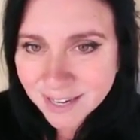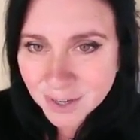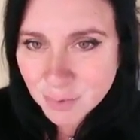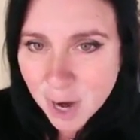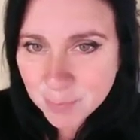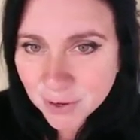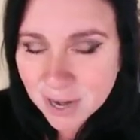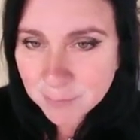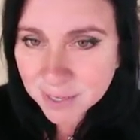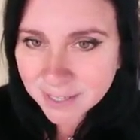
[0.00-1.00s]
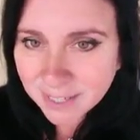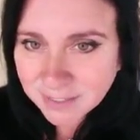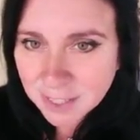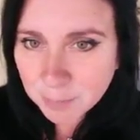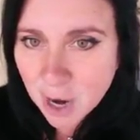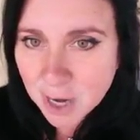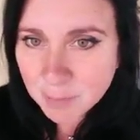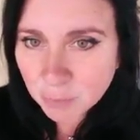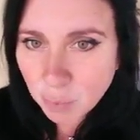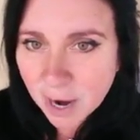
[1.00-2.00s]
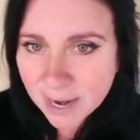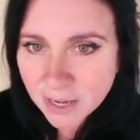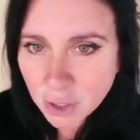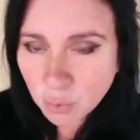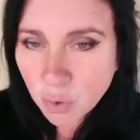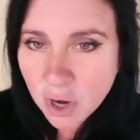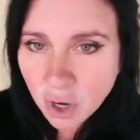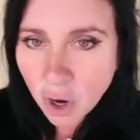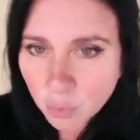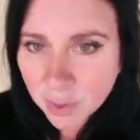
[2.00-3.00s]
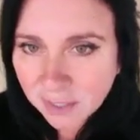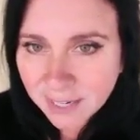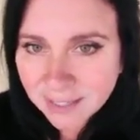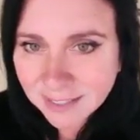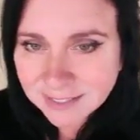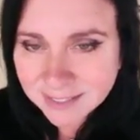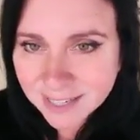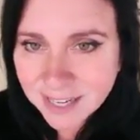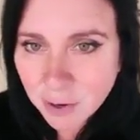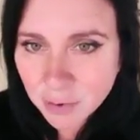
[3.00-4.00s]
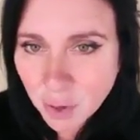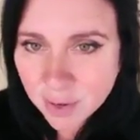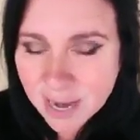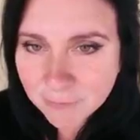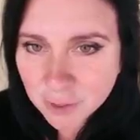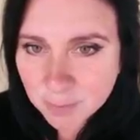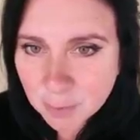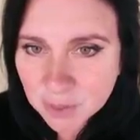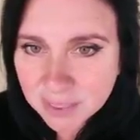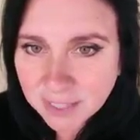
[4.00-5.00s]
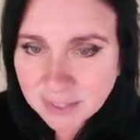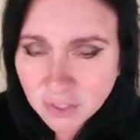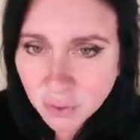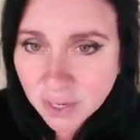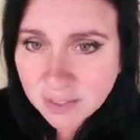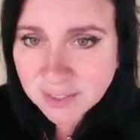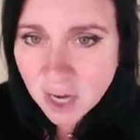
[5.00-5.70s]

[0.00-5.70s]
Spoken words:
Robert, I'm going to get to the bottom of why you are relentlessly going after me with these crooks,